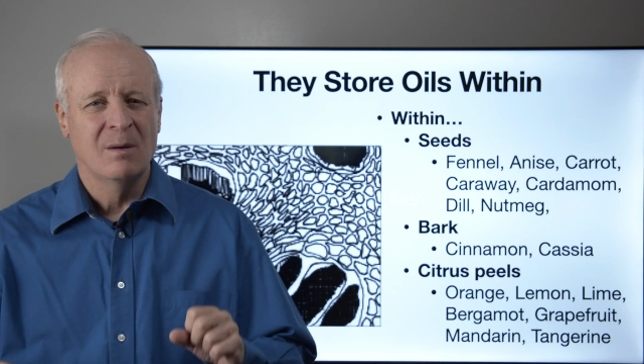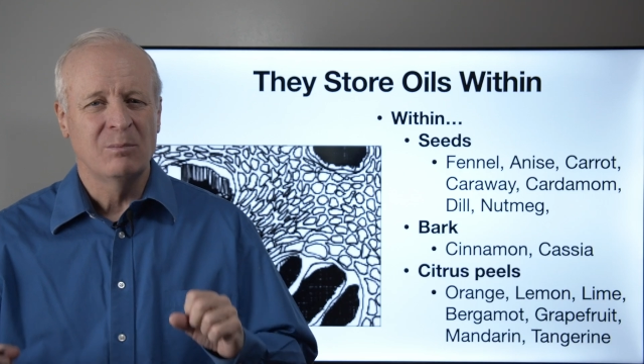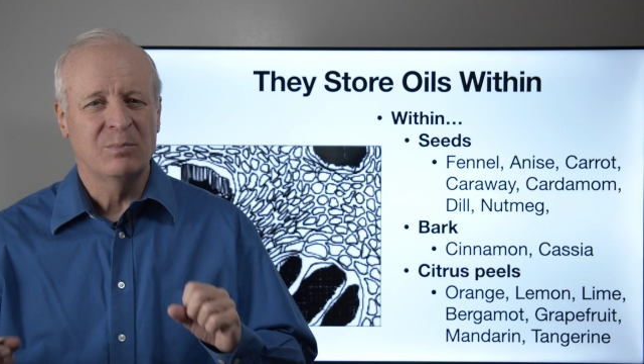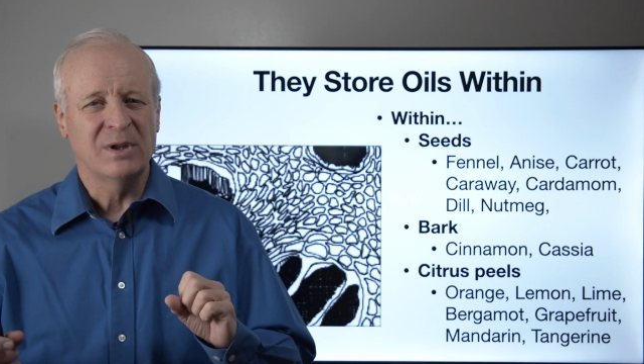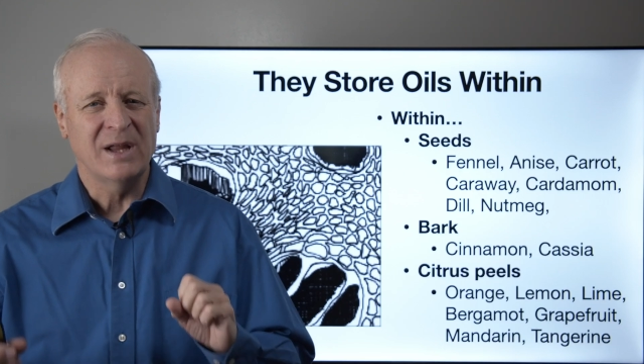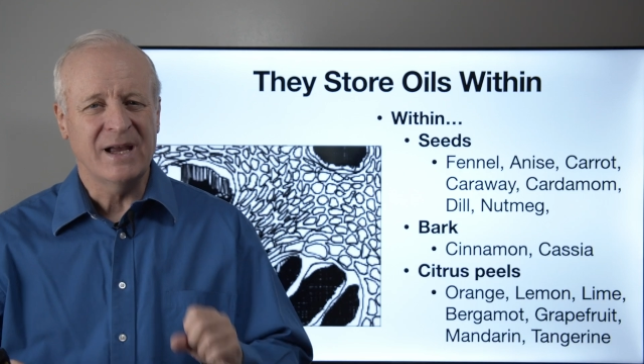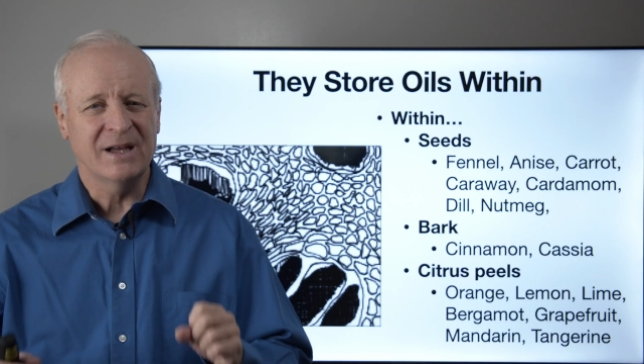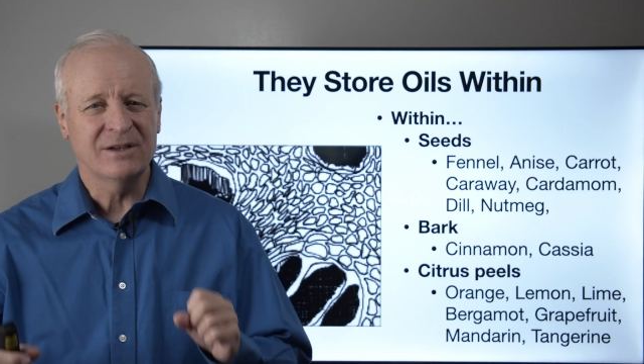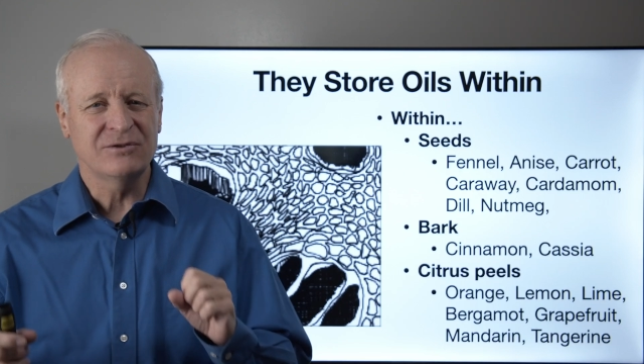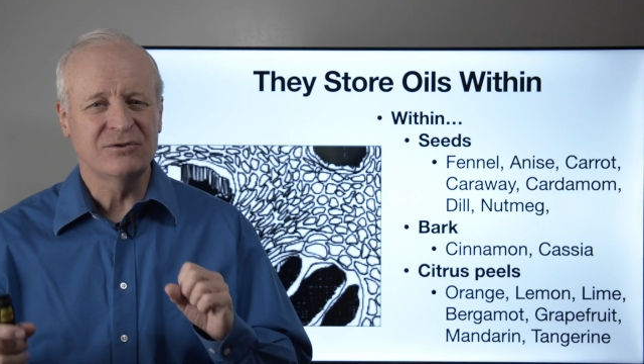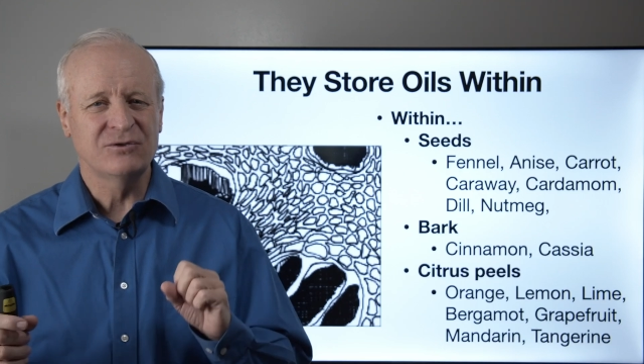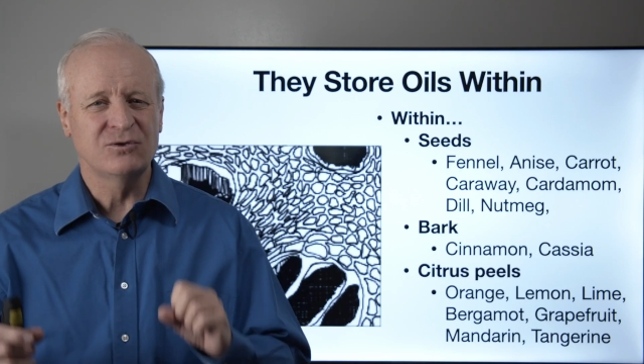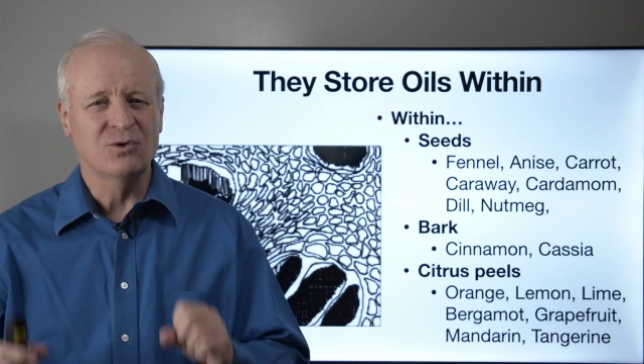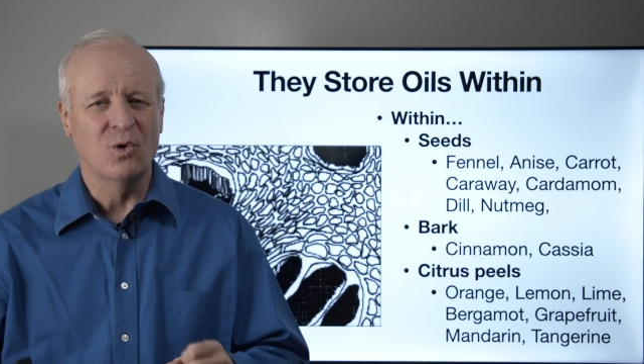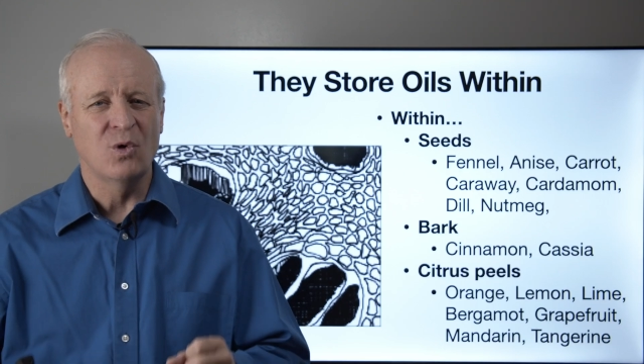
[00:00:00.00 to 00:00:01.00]
plants
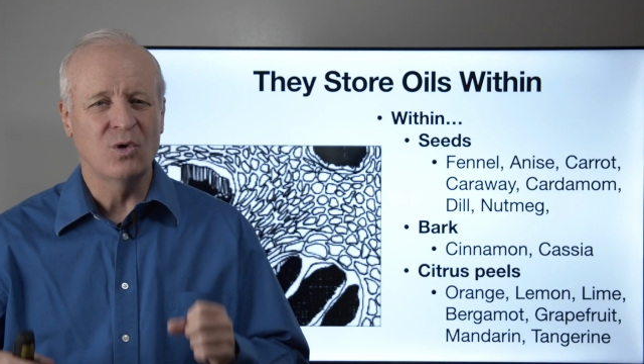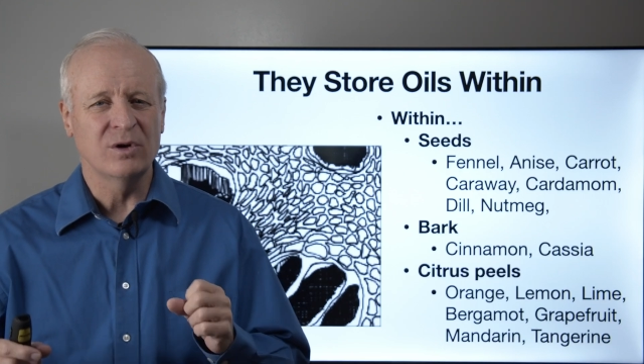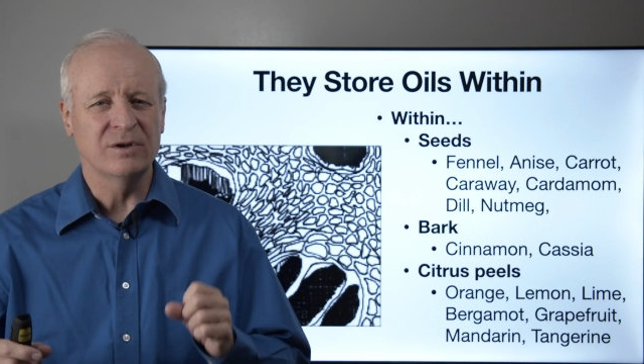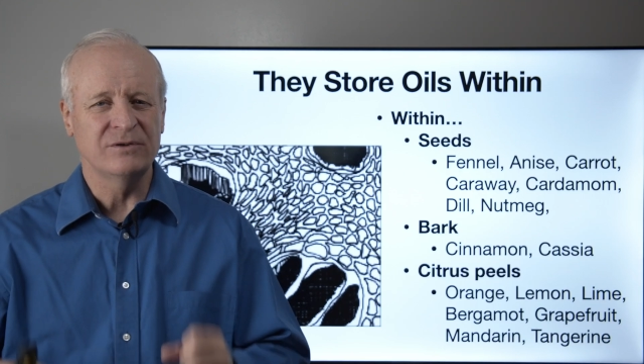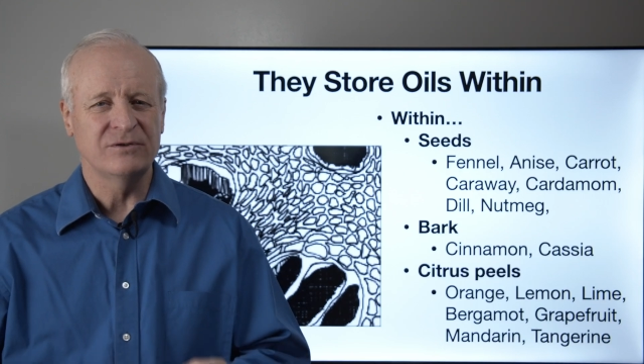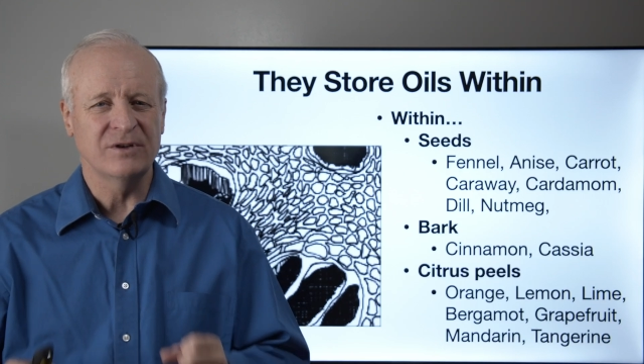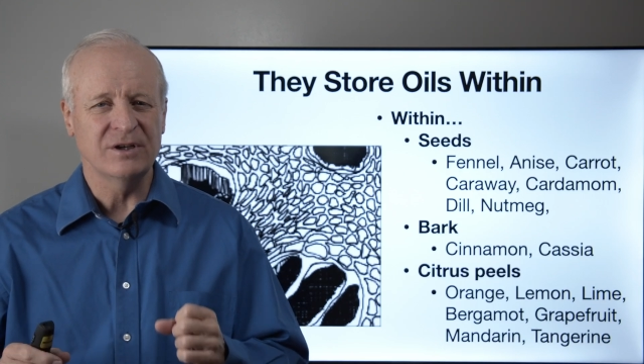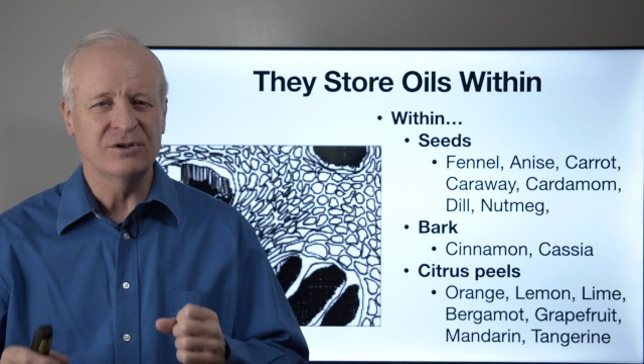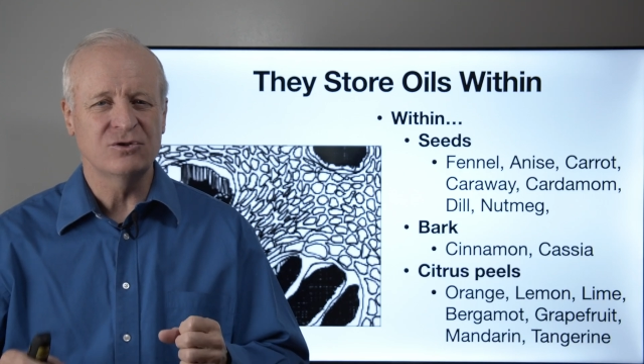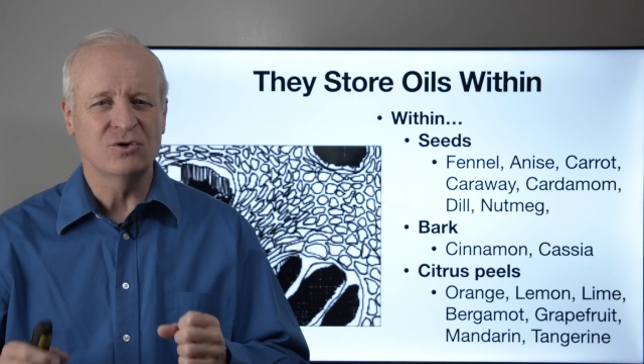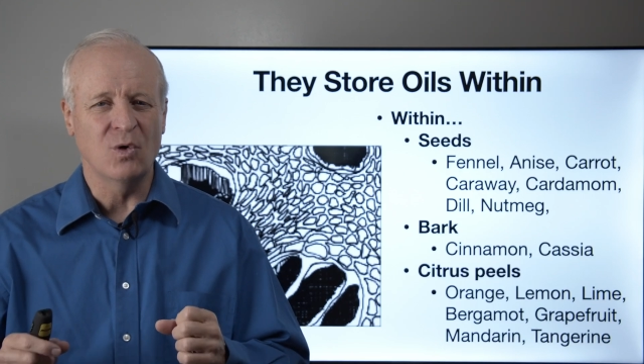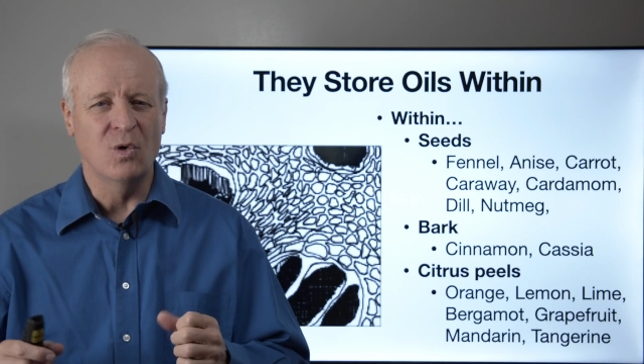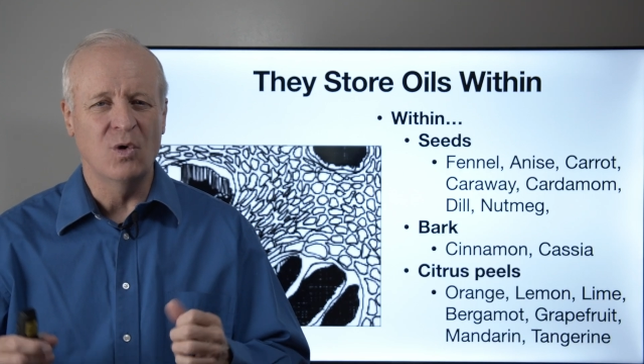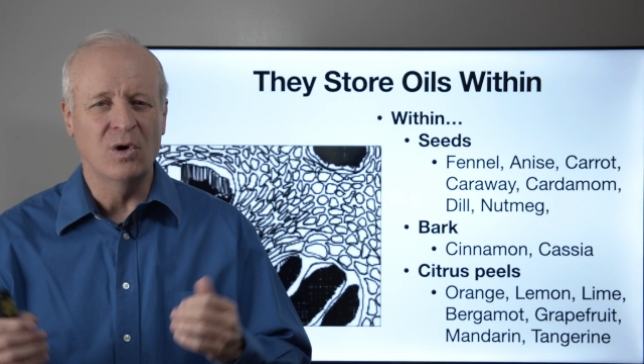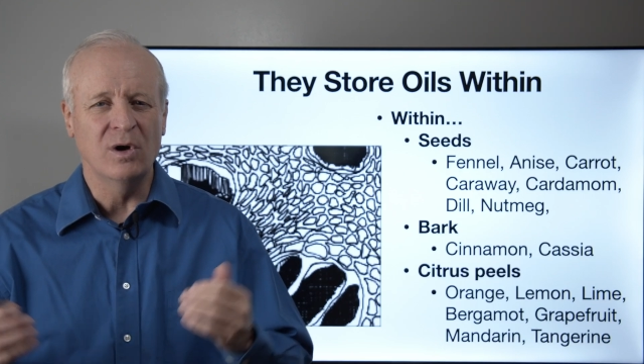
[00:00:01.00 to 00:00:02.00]
store
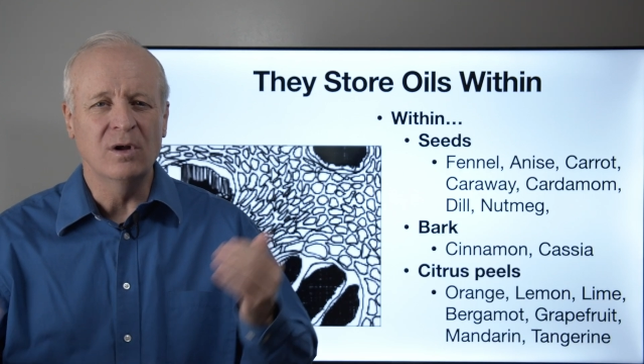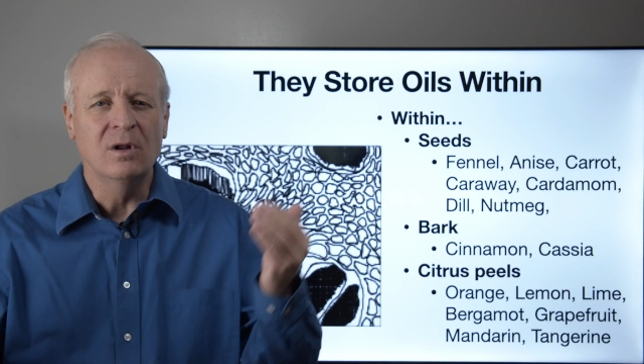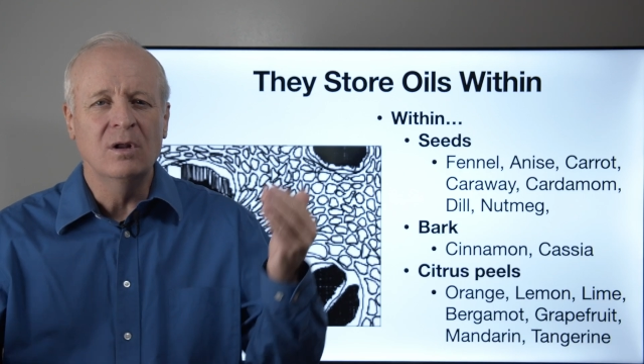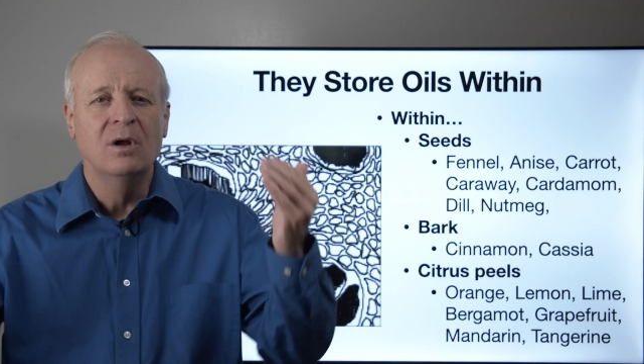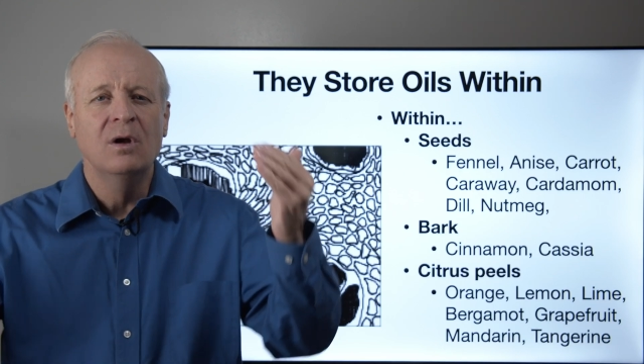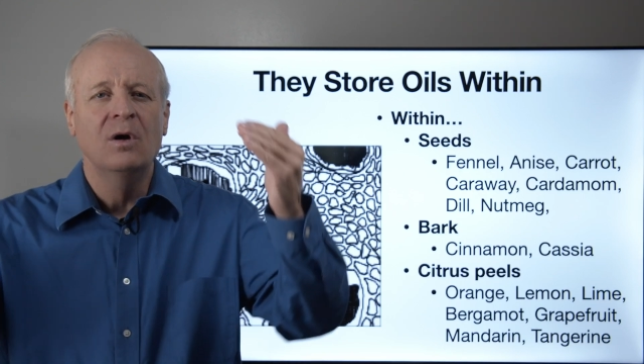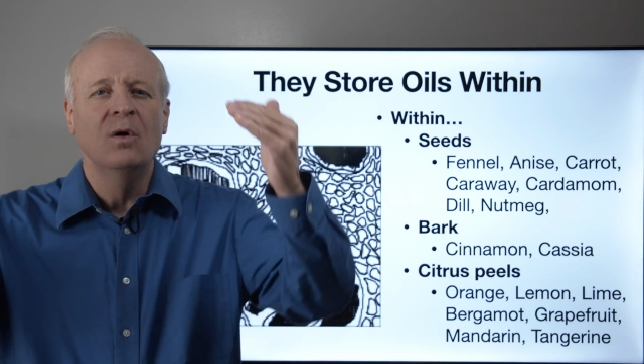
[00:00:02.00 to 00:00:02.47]
essential oil